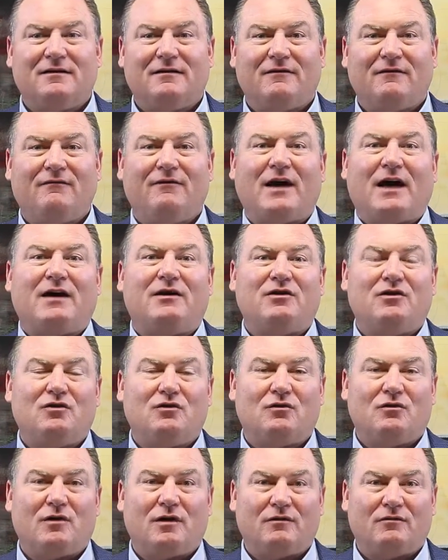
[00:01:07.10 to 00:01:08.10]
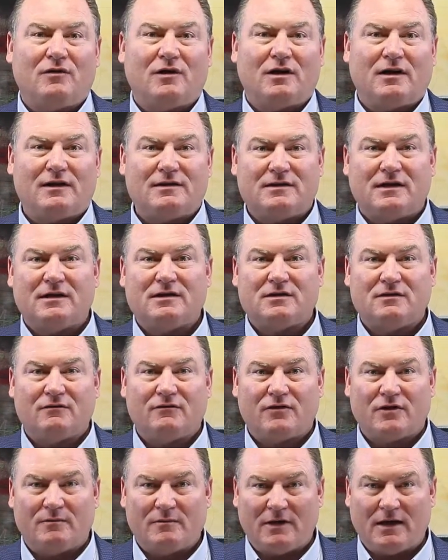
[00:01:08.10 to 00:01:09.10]
value realization
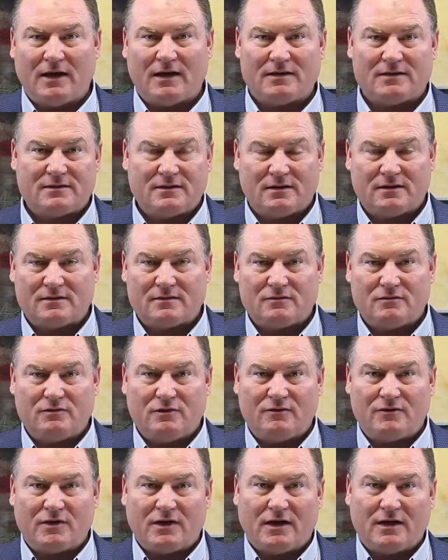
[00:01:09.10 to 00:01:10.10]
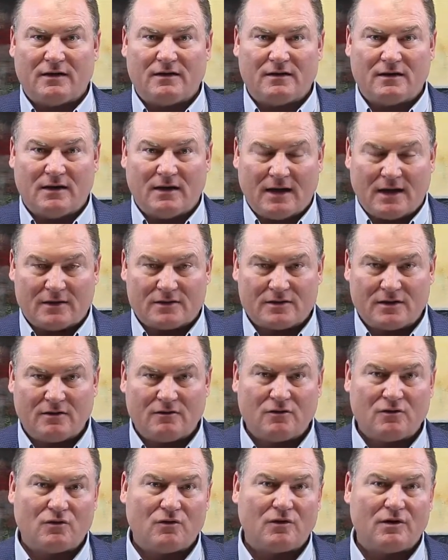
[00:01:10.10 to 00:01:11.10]
from the assets. We've got the housing
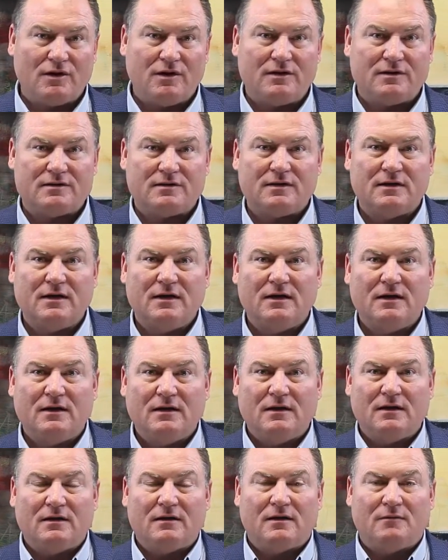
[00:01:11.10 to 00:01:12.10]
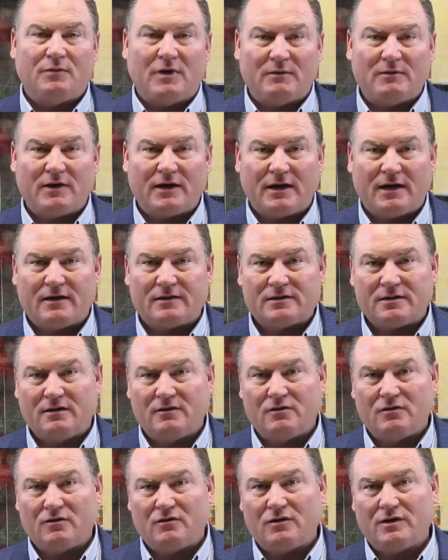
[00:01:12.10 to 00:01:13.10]
authorities, the public housing
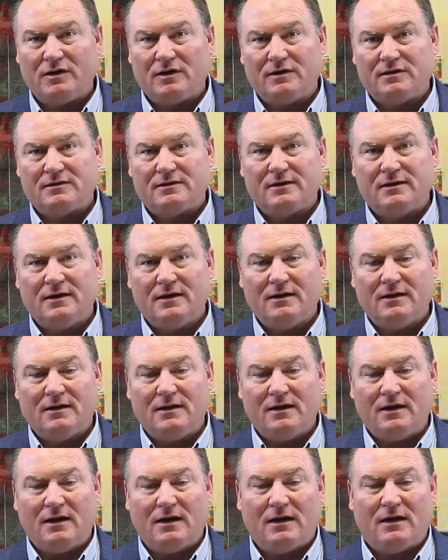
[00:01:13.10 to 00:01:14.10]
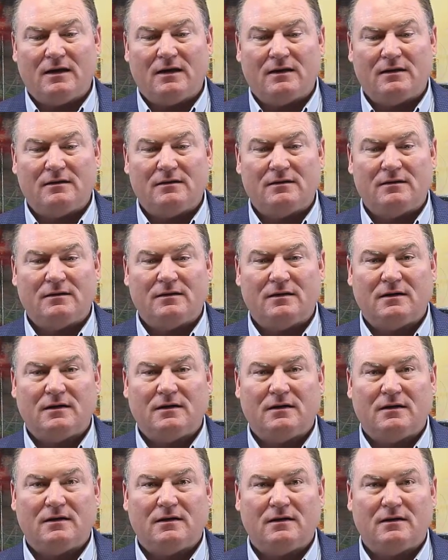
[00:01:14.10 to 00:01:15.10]
authorities, and
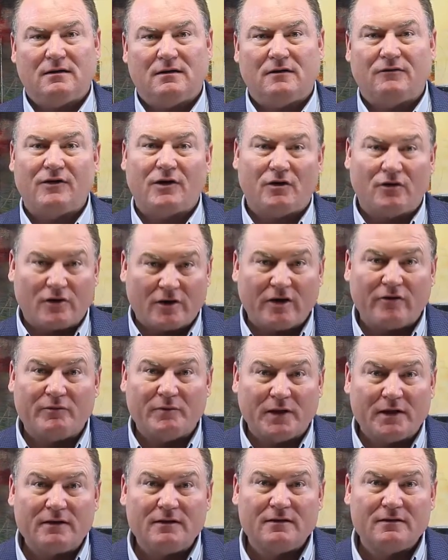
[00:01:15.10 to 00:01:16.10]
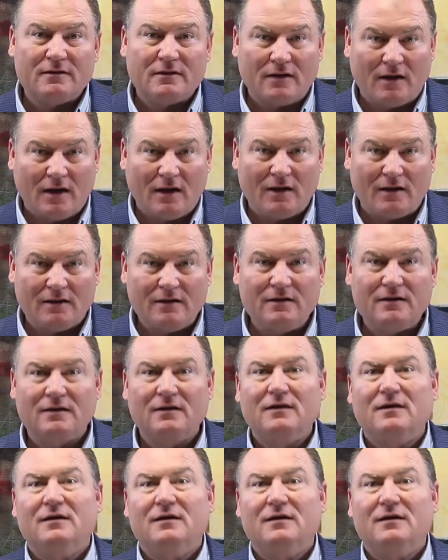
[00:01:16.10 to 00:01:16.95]
the federal government, HUD,